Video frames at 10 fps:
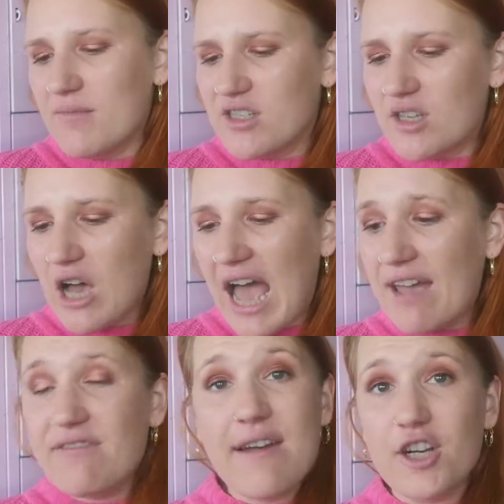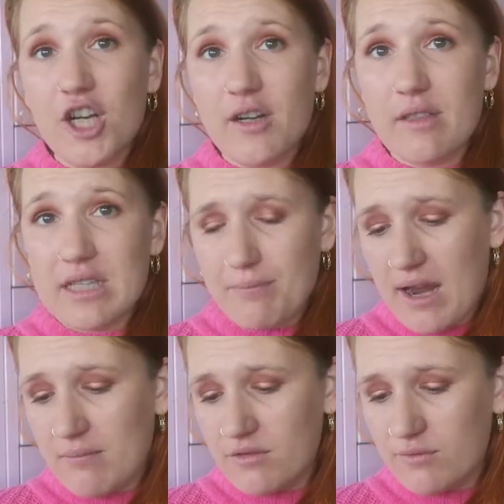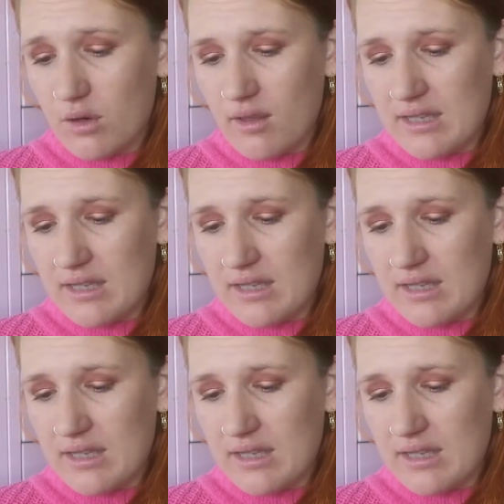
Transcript: So I have never heard of this brand before.